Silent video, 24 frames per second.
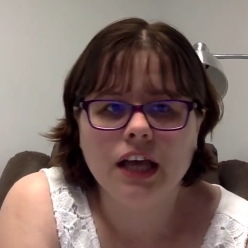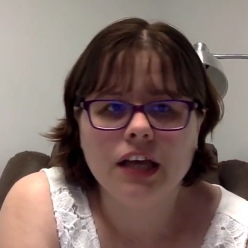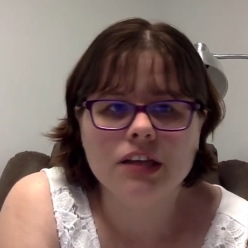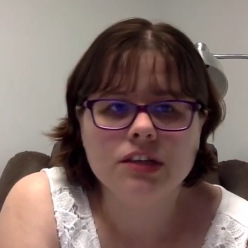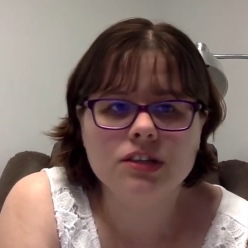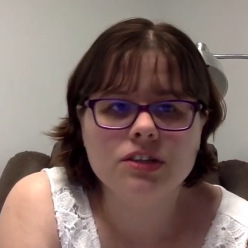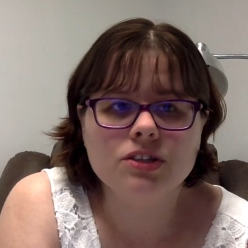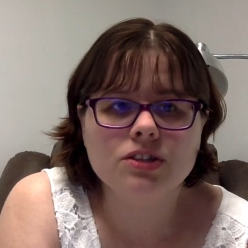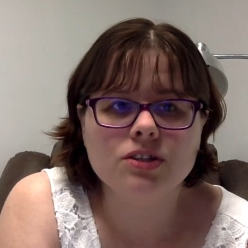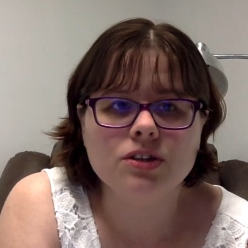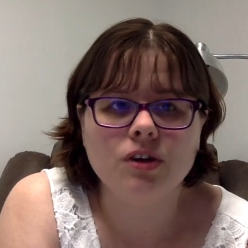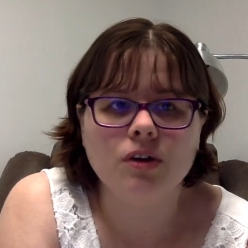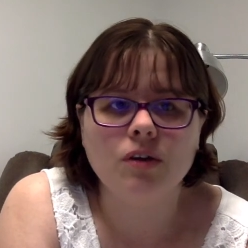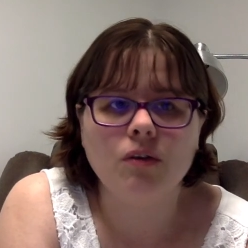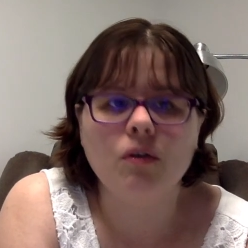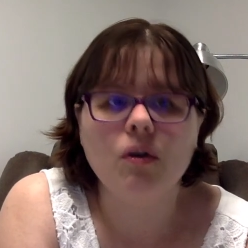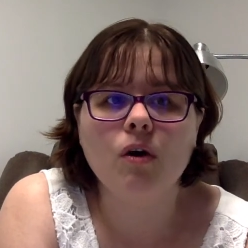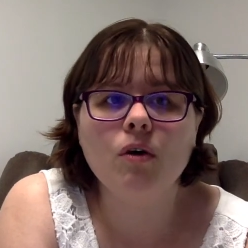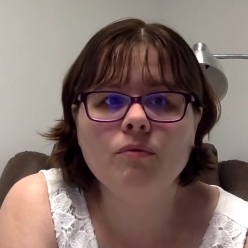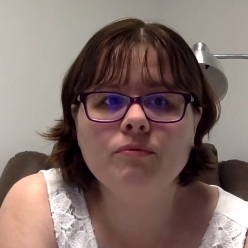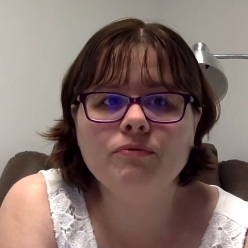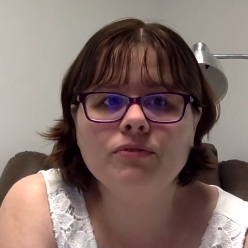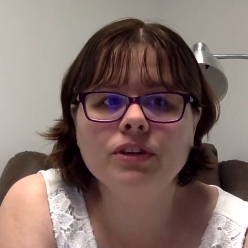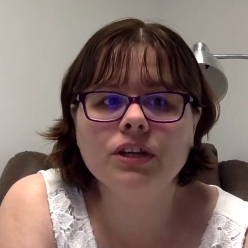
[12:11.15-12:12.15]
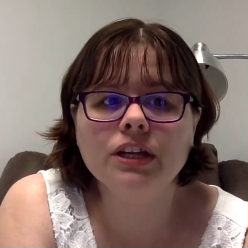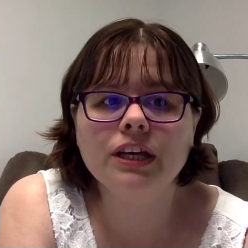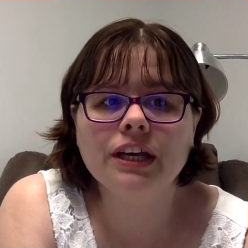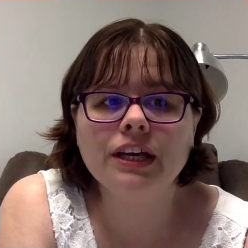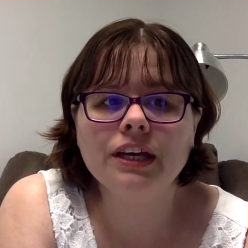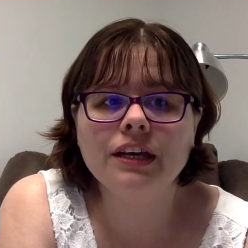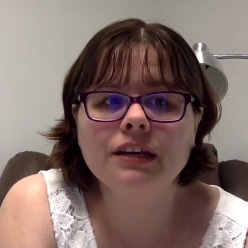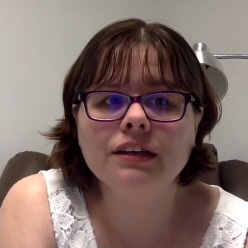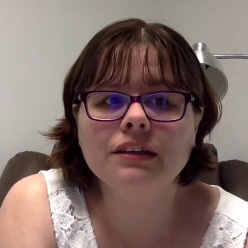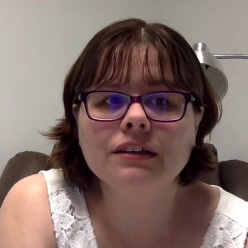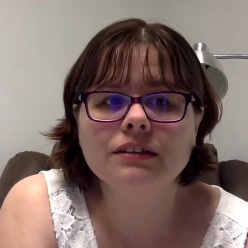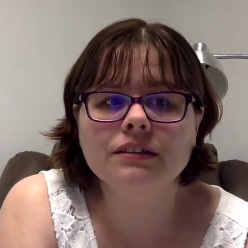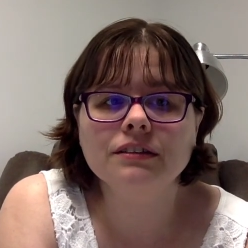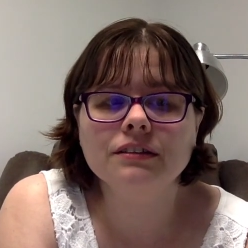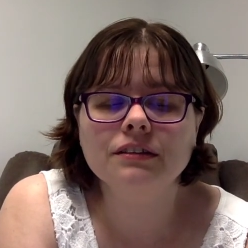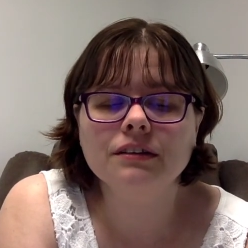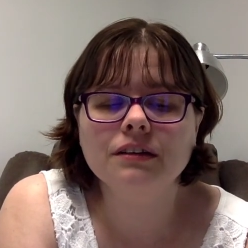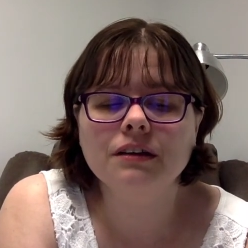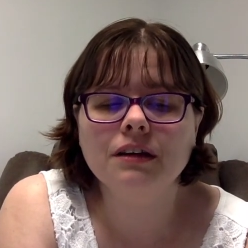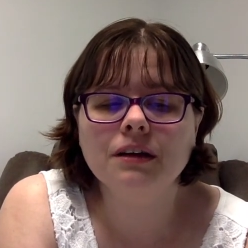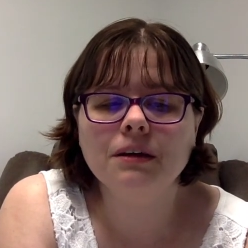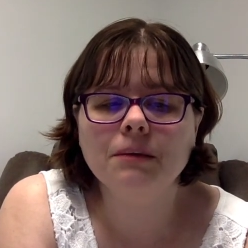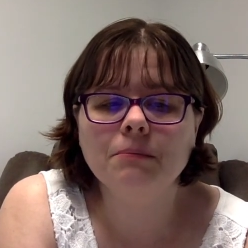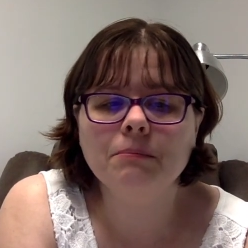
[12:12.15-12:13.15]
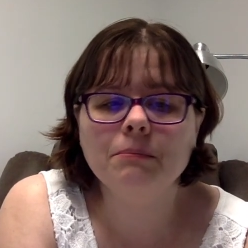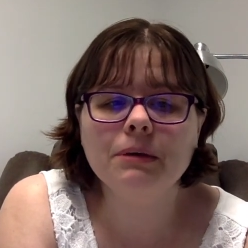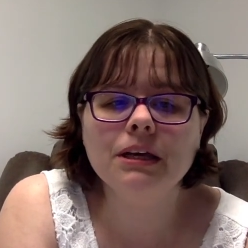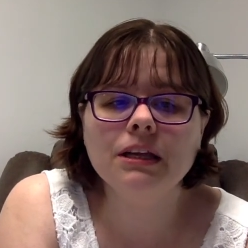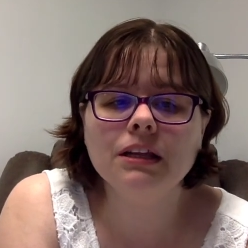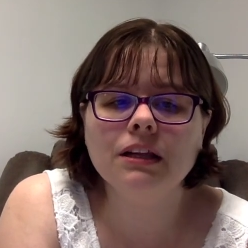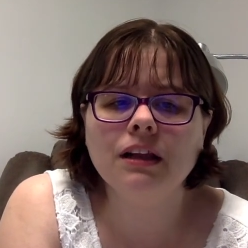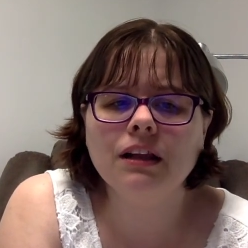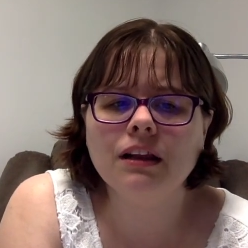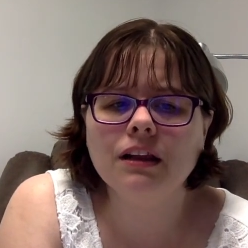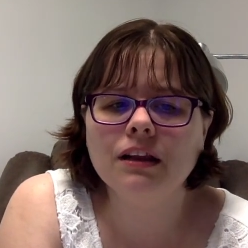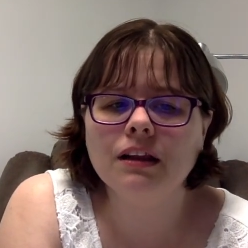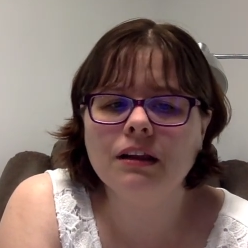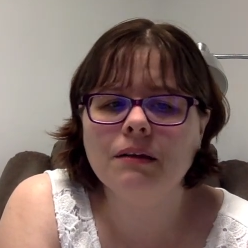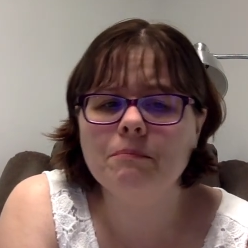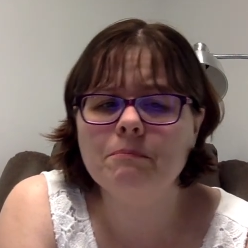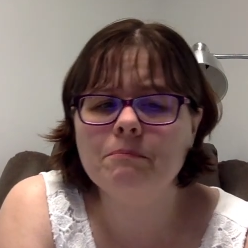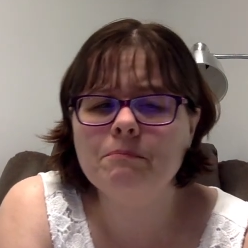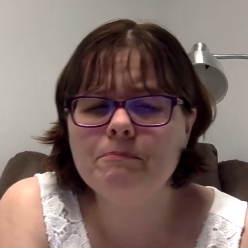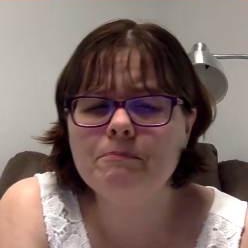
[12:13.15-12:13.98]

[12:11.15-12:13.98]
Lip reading: So hopefully middle